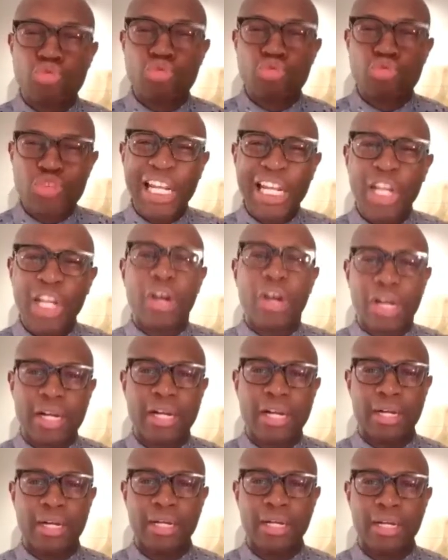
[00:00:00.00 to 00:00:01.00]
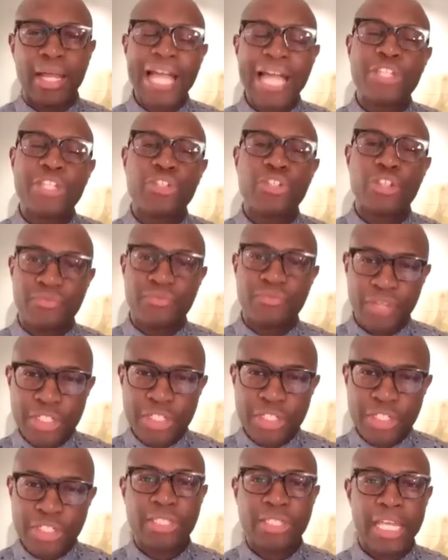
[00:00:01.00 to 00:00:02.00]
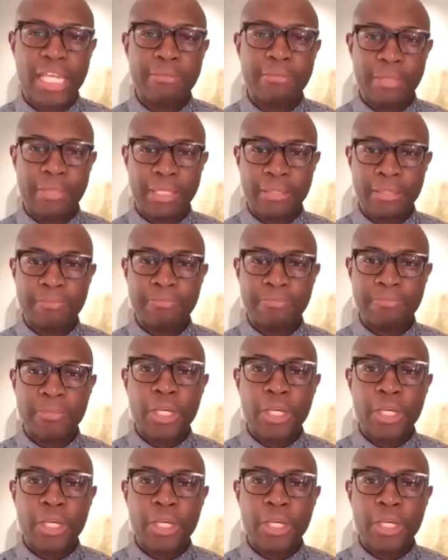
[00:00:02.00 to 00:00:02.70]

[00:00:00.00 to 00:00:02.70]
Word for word: relook at your vision statement,